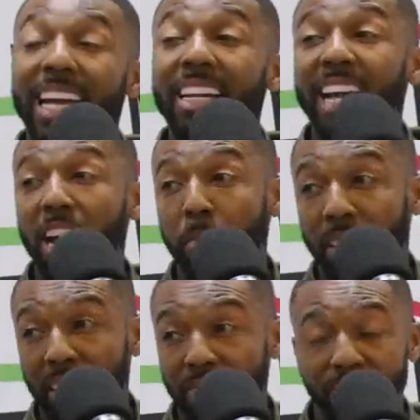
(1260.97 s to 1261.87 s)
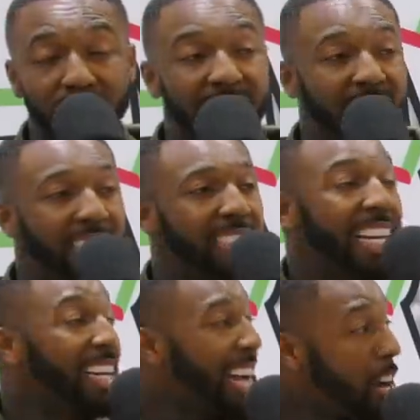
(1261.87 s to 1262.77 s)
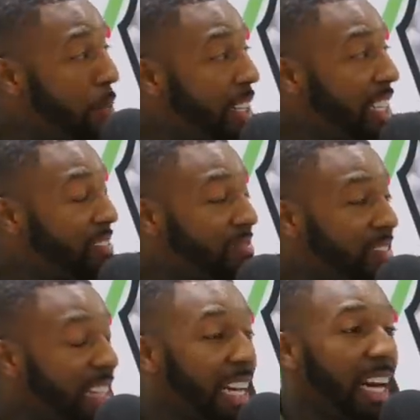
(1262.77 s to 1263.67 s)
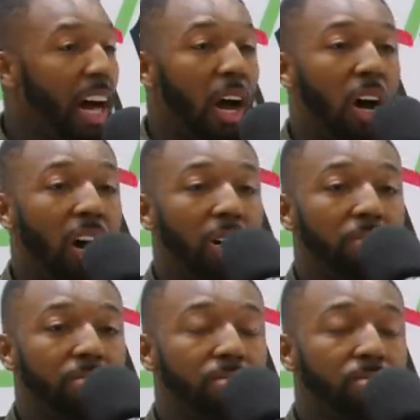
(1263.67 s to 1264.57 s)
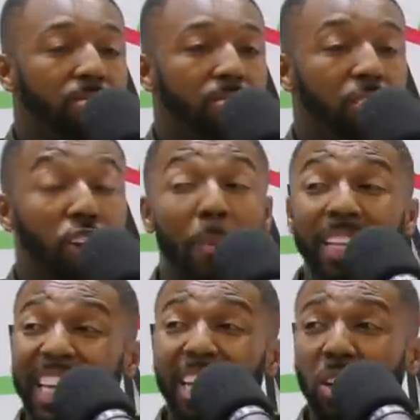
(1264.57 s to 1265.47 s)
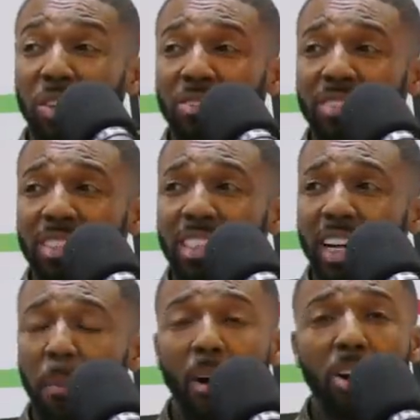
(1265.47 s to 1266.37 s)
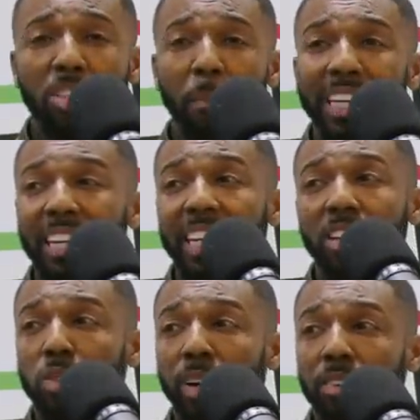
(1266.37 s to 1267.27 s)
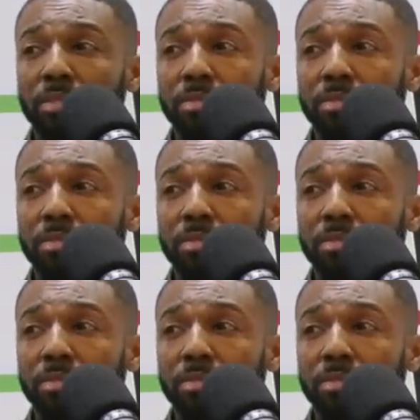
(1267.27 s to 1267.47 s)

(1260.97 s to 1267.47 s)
Taking accountability. T- taking accountability, um, dropping the ego, yeah. but also being a leader as well.